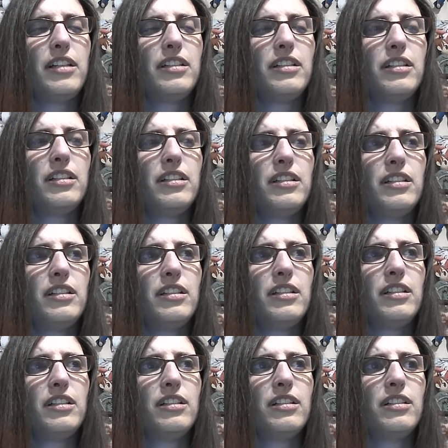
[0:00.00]

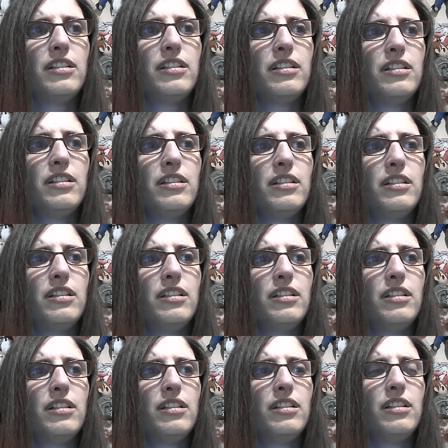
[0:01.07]

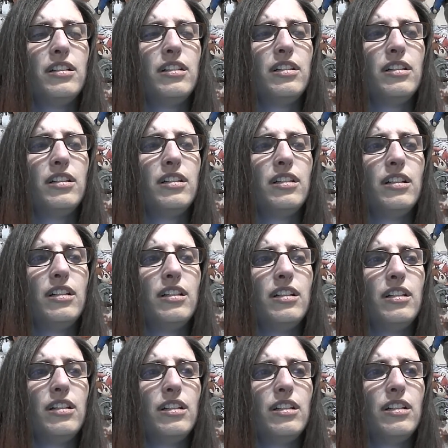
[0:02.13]
[no speech]